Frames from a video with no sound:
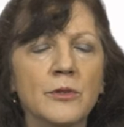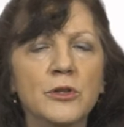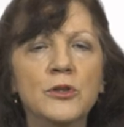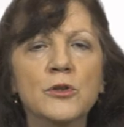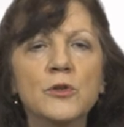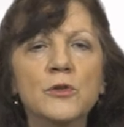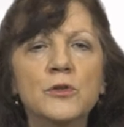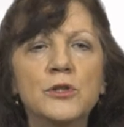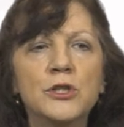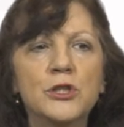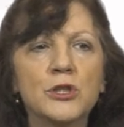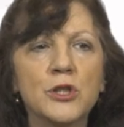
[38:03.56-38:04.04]

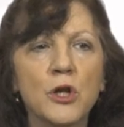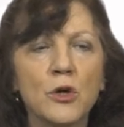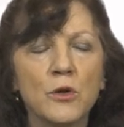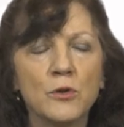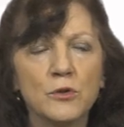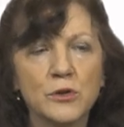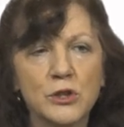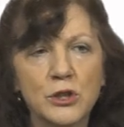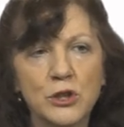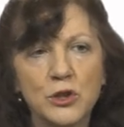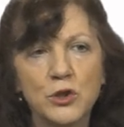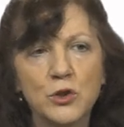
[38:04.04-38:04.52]
use
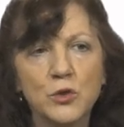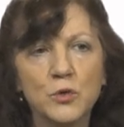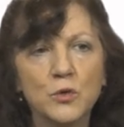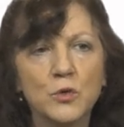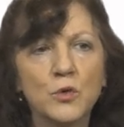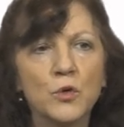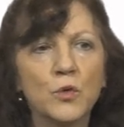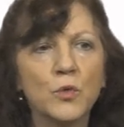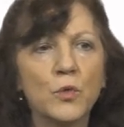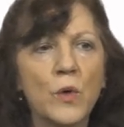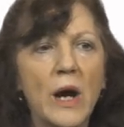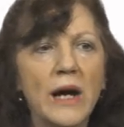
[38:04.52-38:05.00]
those to
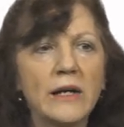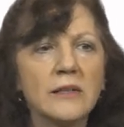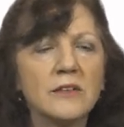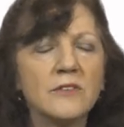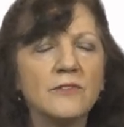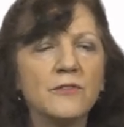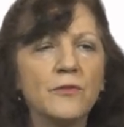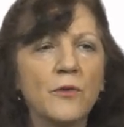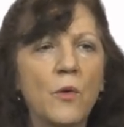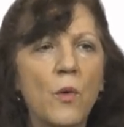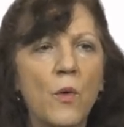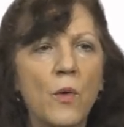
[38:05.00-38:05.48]
correct
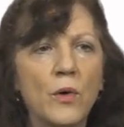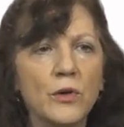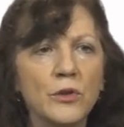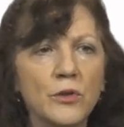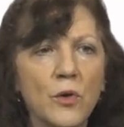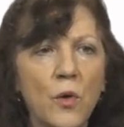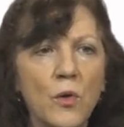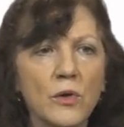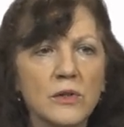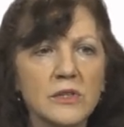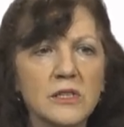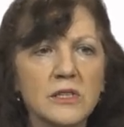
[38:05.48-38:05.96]
for
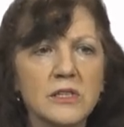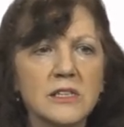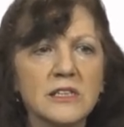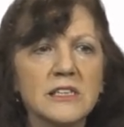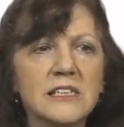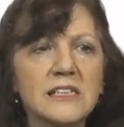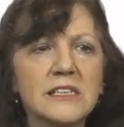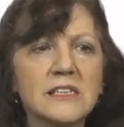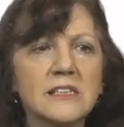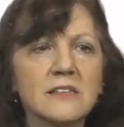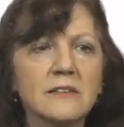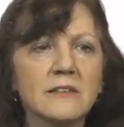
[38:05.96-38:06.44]
your
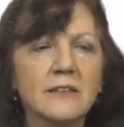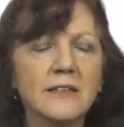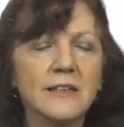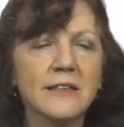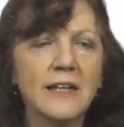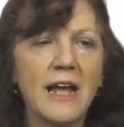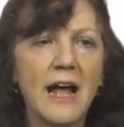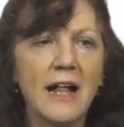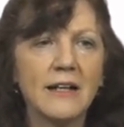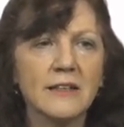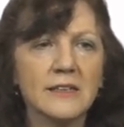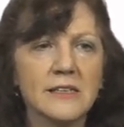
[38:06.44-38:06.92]
statistical
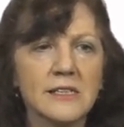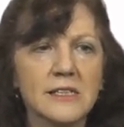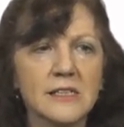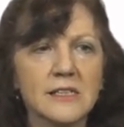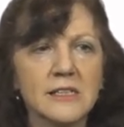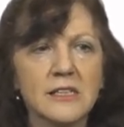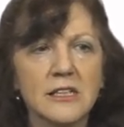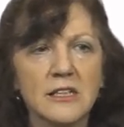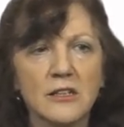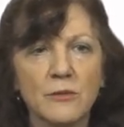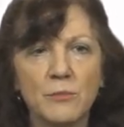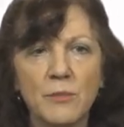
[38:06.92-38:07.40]

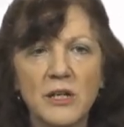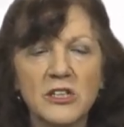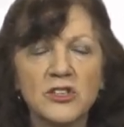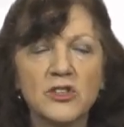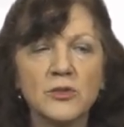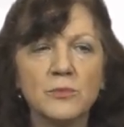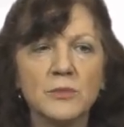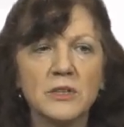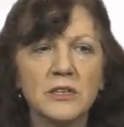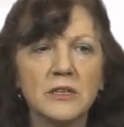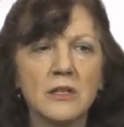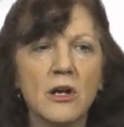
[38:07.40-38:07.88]
analysis and a
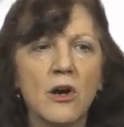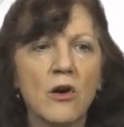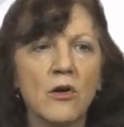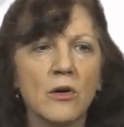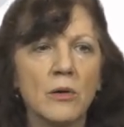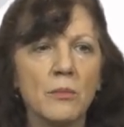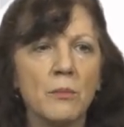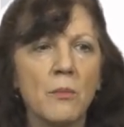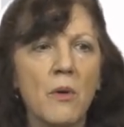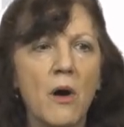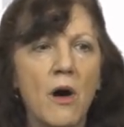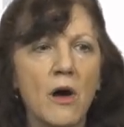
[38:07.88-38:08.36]
measurement error
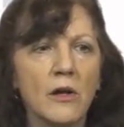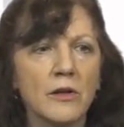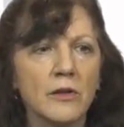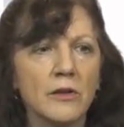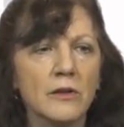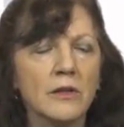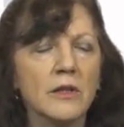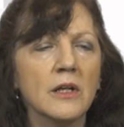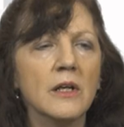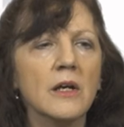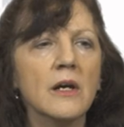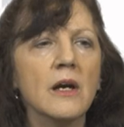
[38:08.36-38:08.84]

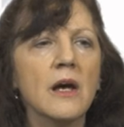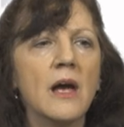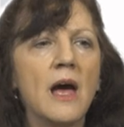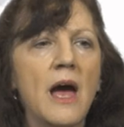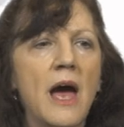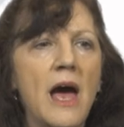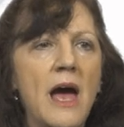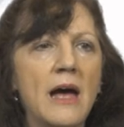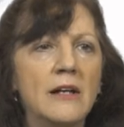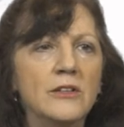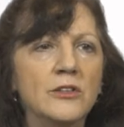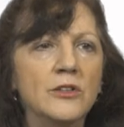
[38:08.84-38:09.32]
model
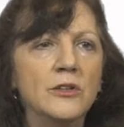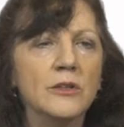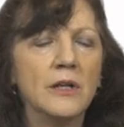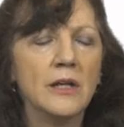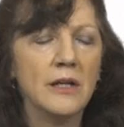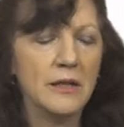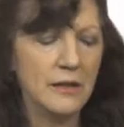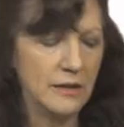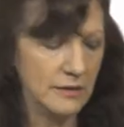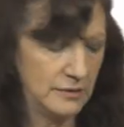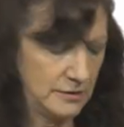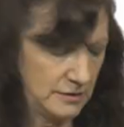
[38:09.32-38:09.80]
and,
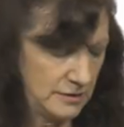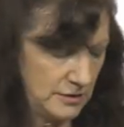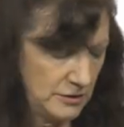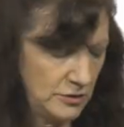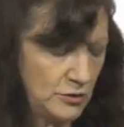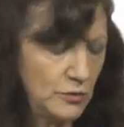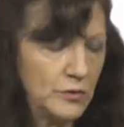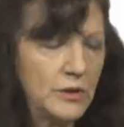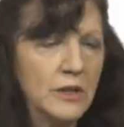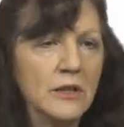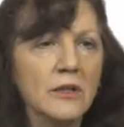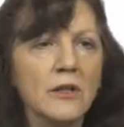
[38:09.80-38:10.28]
and
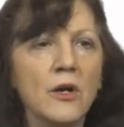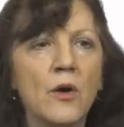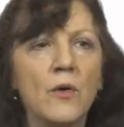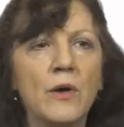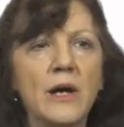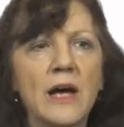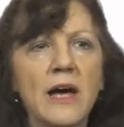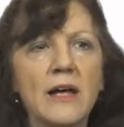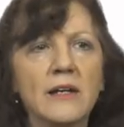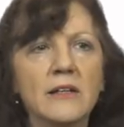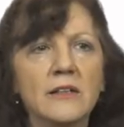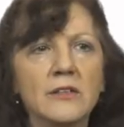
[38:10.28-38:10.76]
you can go
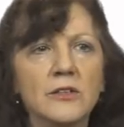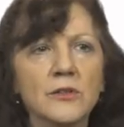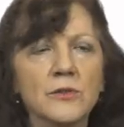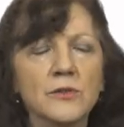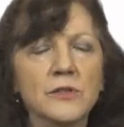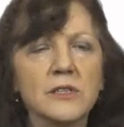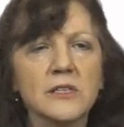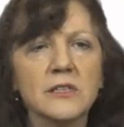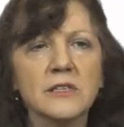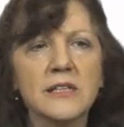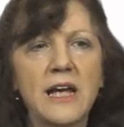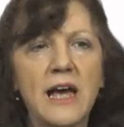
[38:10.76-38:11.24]
ahead and
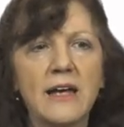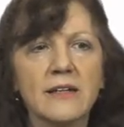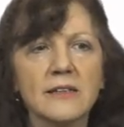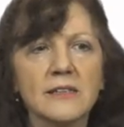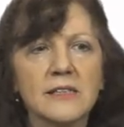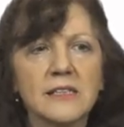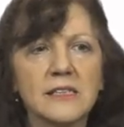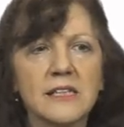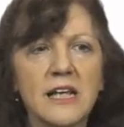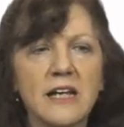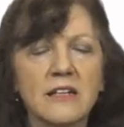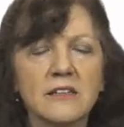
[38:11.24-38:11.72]
use the data
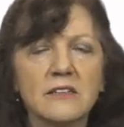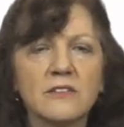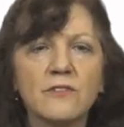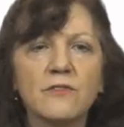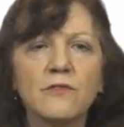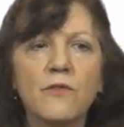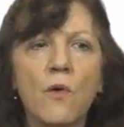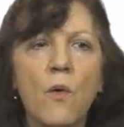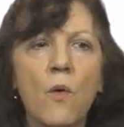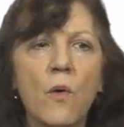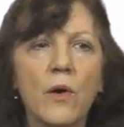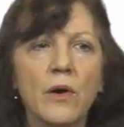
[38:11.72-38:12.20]
set
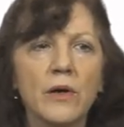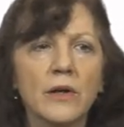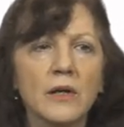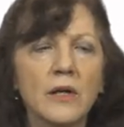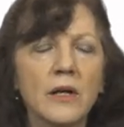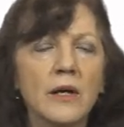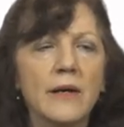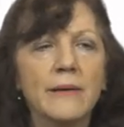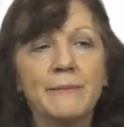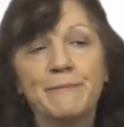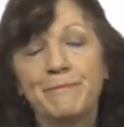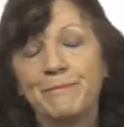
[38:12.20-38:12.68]
for
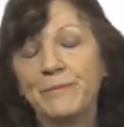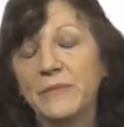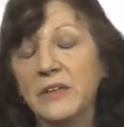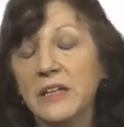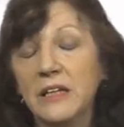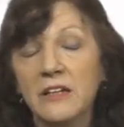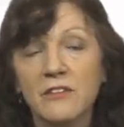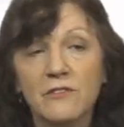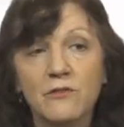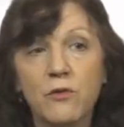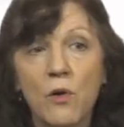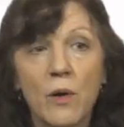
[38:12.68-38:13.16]

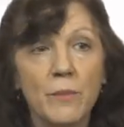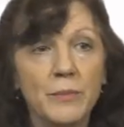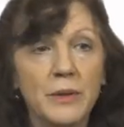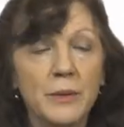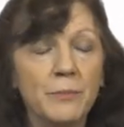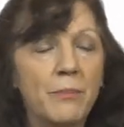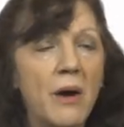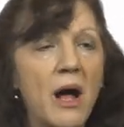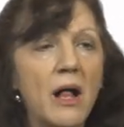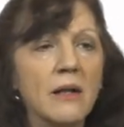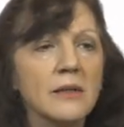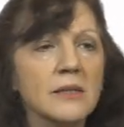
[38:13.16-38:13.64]
informing
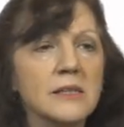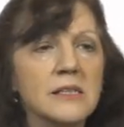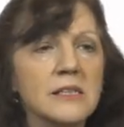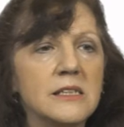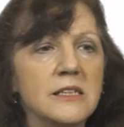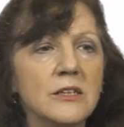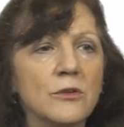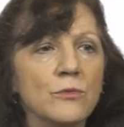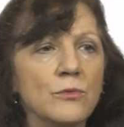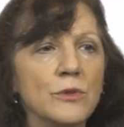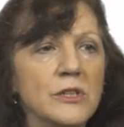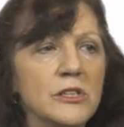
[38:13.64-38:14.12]

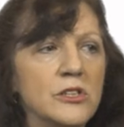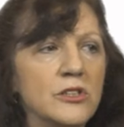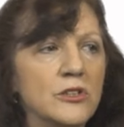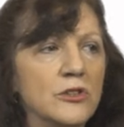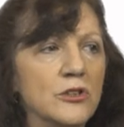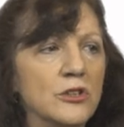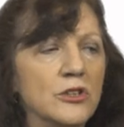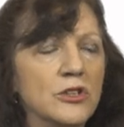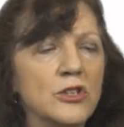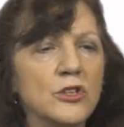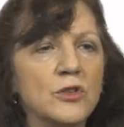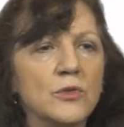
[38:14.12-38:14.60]
policy,
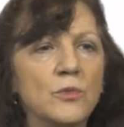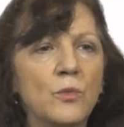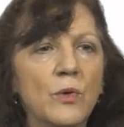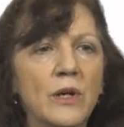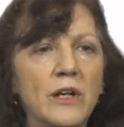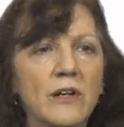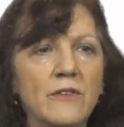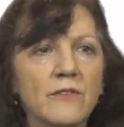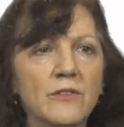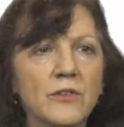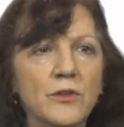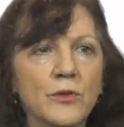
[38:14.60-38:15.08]
research,
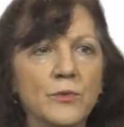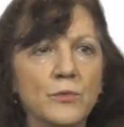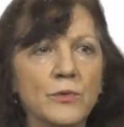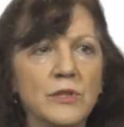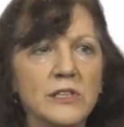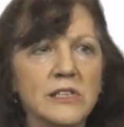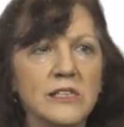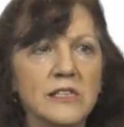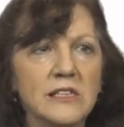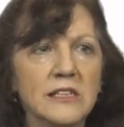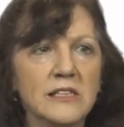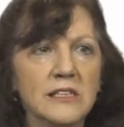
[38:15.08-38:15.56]
whatever the
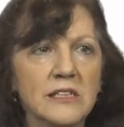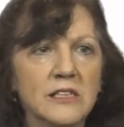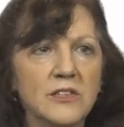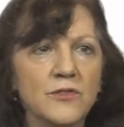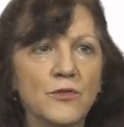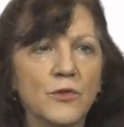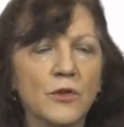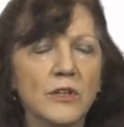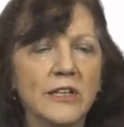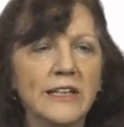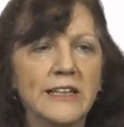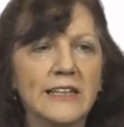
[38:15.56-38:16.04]
reason is
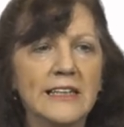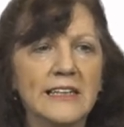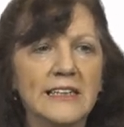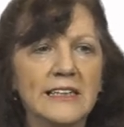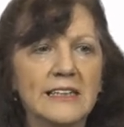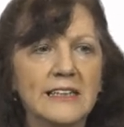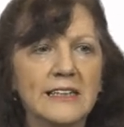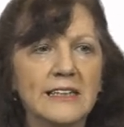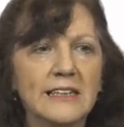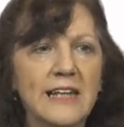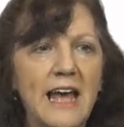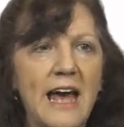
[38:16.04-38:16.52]
for linking
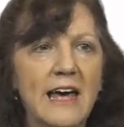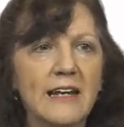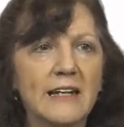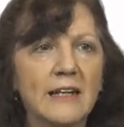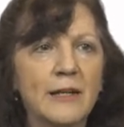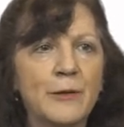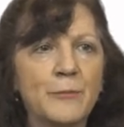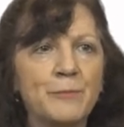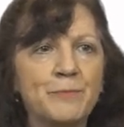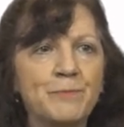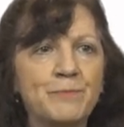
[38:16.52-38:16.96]
the data.